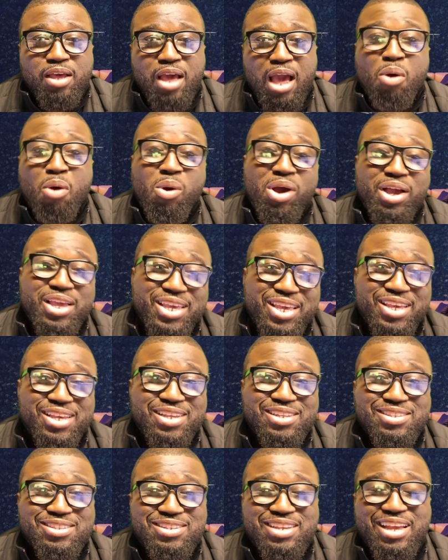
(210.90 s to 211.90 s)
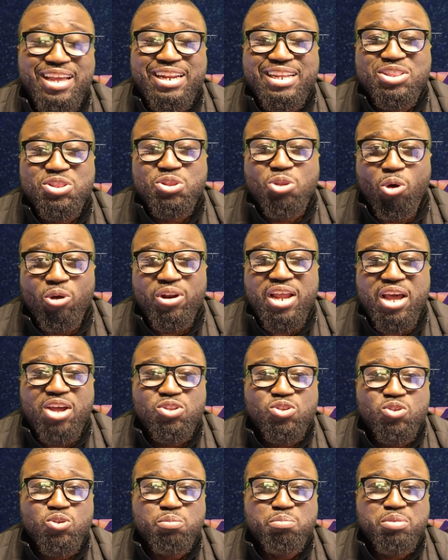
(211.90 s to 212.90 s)
our kids kind of turn
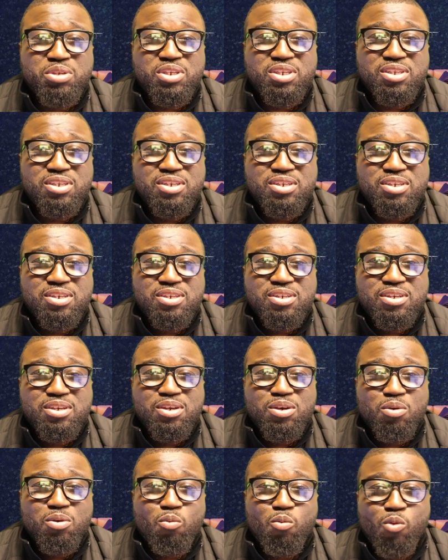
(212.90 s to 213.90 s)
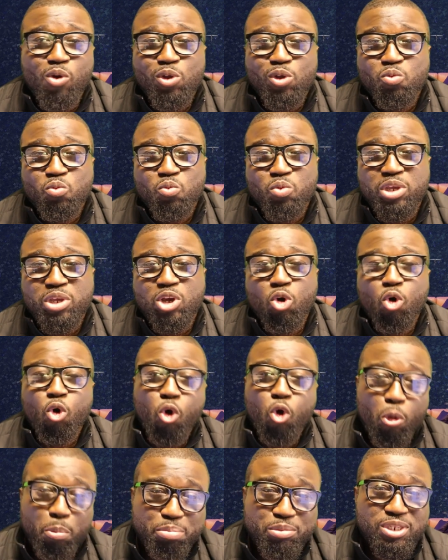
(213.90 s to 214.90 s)
out to be what we
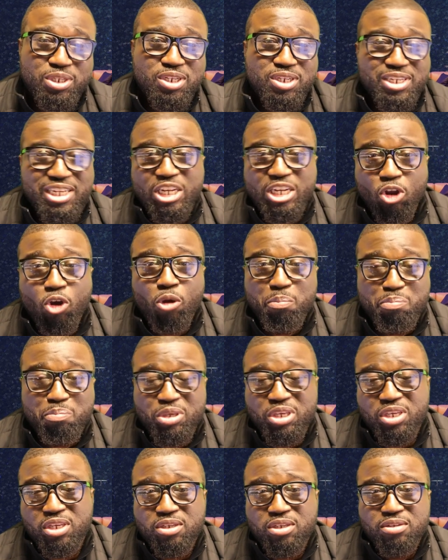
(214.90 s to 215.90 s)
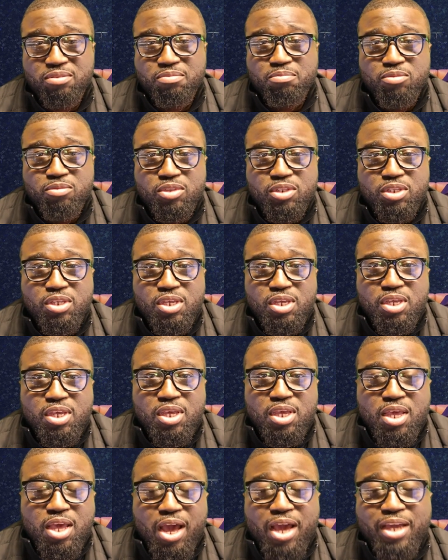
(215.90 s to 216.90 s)
hoped they don't be.
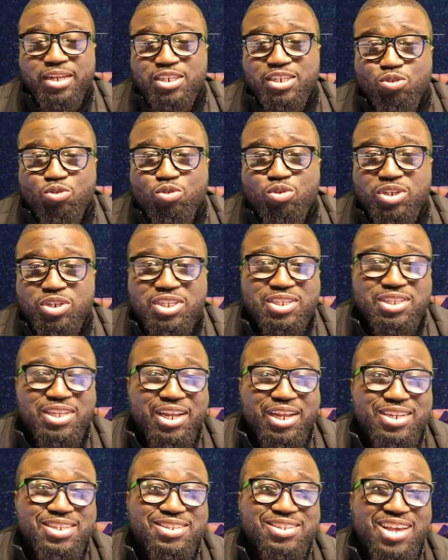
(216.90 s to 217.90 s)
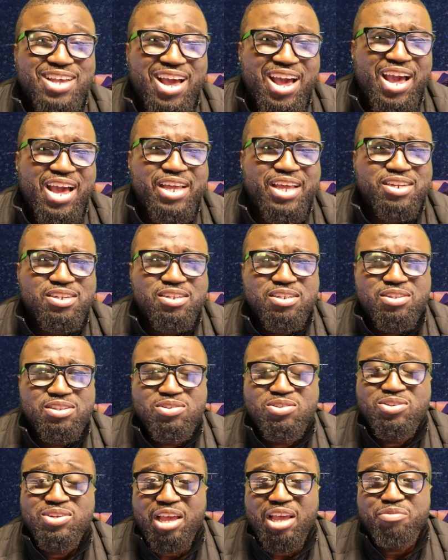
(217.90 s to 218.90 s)
And the truth is that it's hard
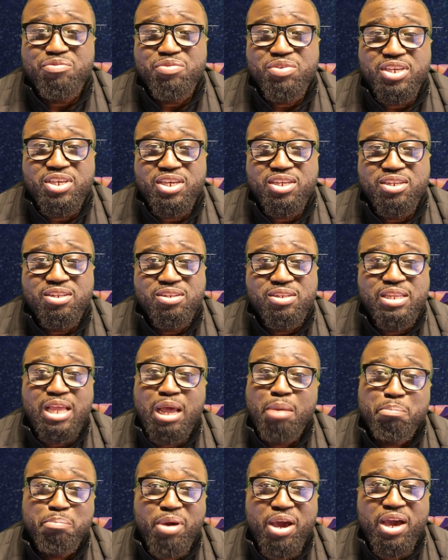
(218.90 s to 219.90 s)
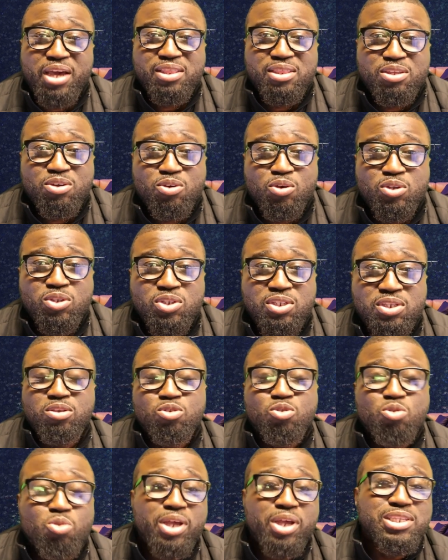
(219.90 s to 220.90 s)
to navigate that path because
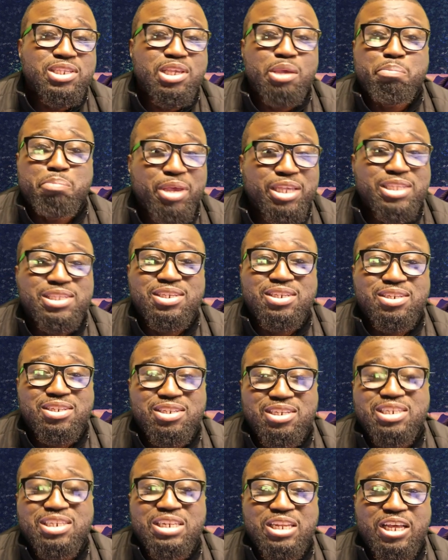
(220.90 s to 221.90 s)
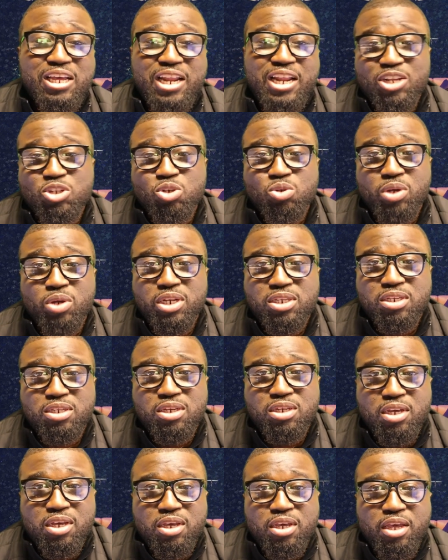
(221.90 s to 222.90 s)
you as a person did not
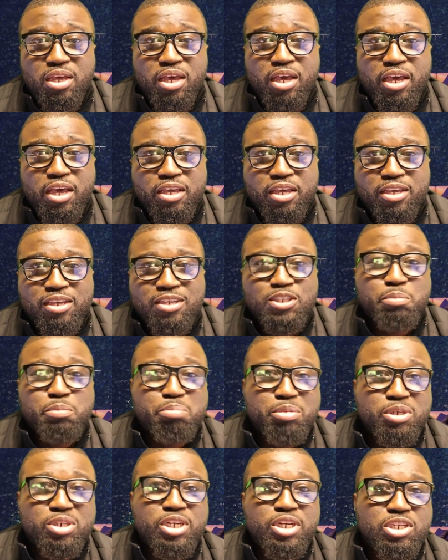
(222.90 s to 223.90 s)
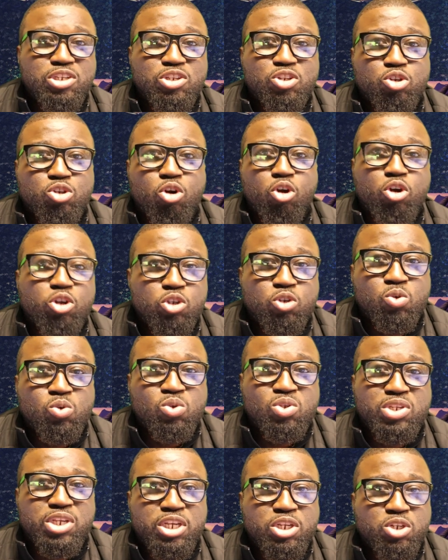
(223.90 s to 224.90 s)
actually experience drug
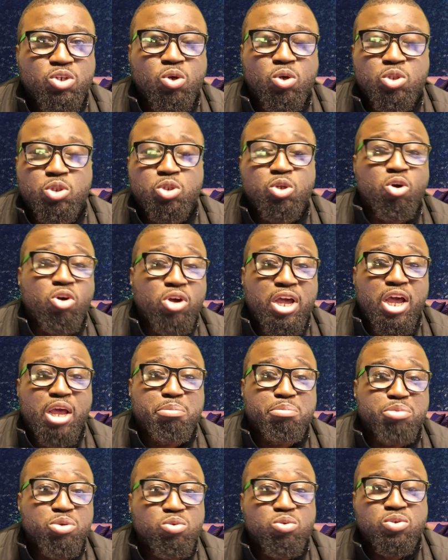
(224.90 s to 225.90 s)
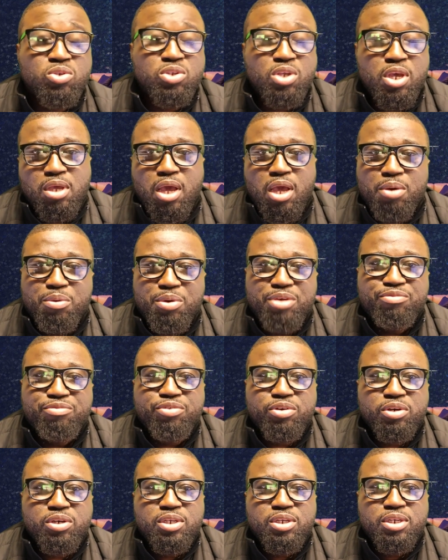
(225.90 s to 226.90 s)
usage or drug abuse.
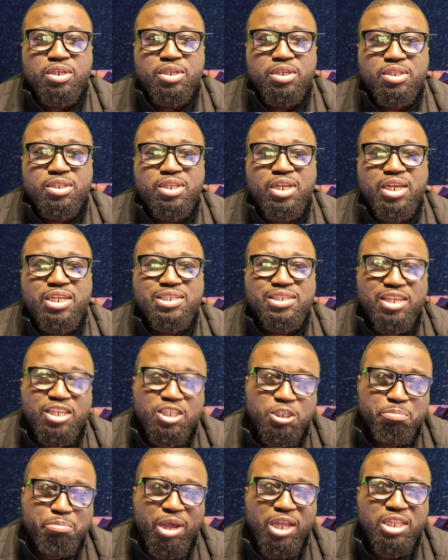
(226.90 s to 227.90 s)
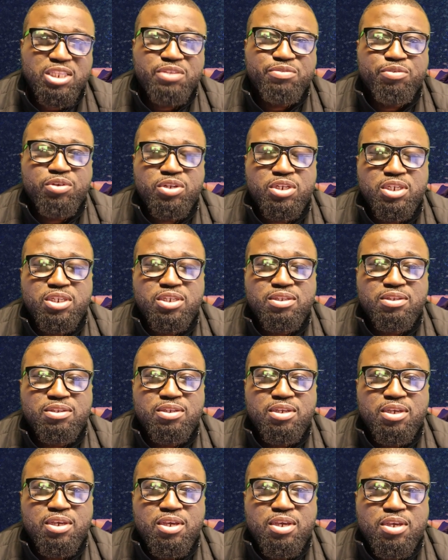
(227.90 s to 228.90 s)
However, there's experts for
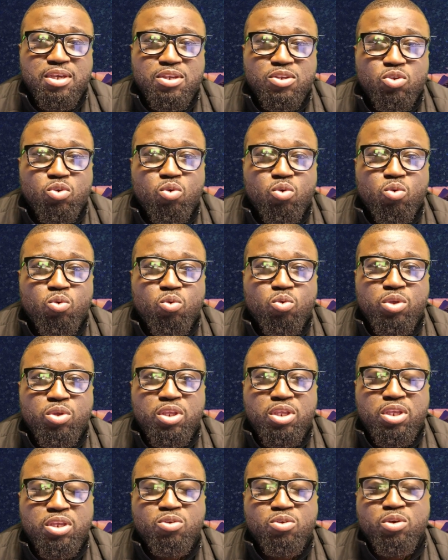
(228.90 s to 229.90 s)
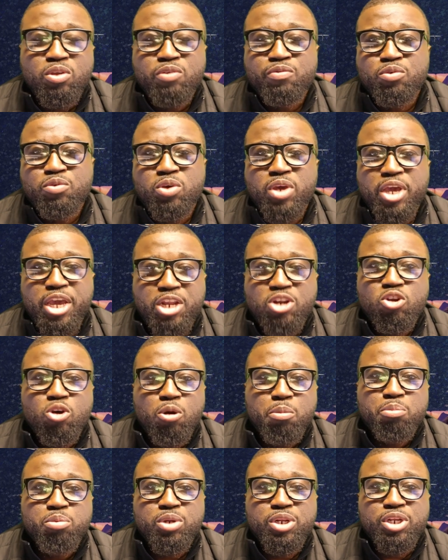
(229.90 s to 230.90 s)
this. So, you know, if you end
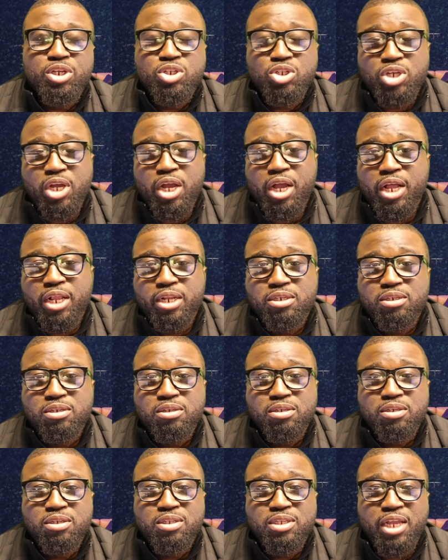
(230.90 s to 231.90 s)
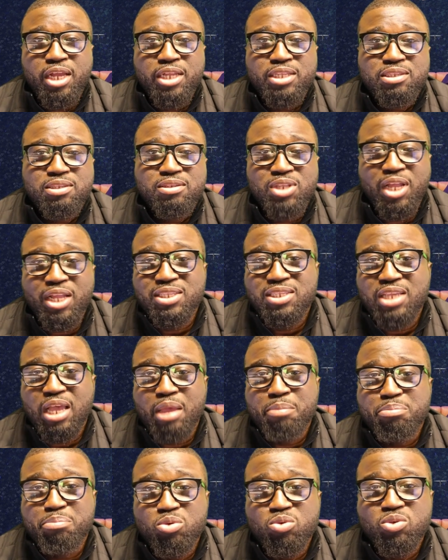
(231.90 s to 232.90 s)
up with a child that starts
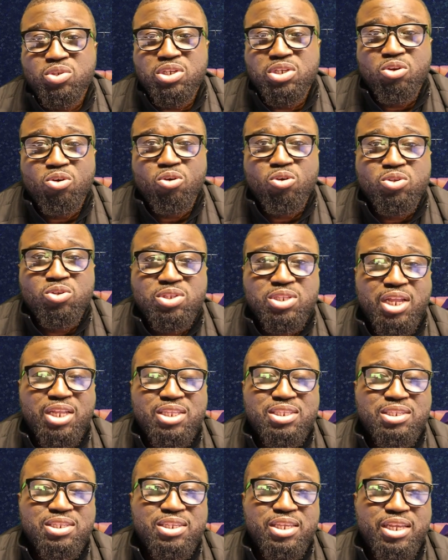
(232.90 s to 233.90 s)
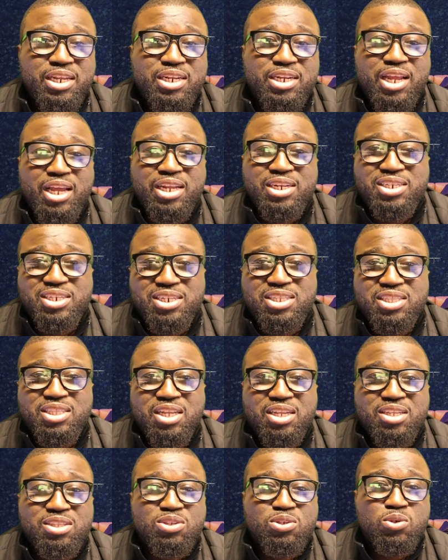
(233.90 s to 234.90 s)
abusing or starts getting
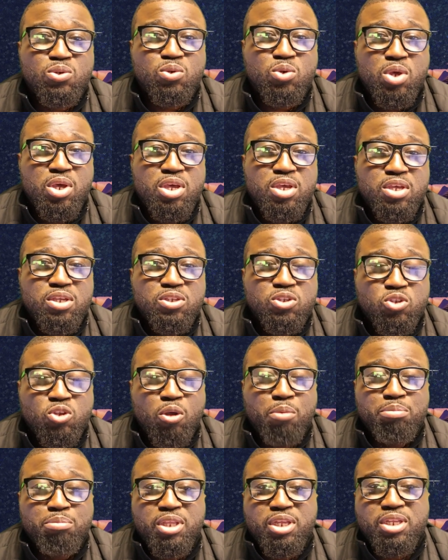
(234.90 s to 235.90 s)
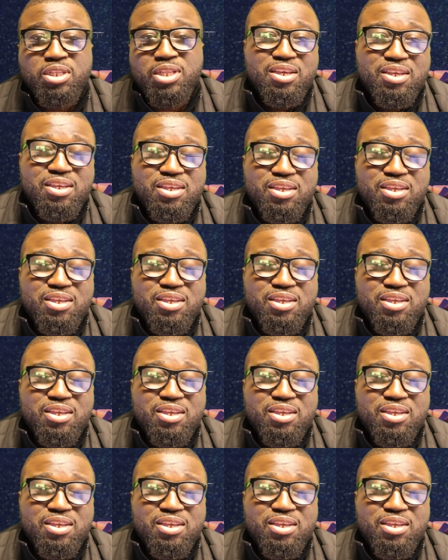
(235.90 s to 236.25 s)
addicted to something,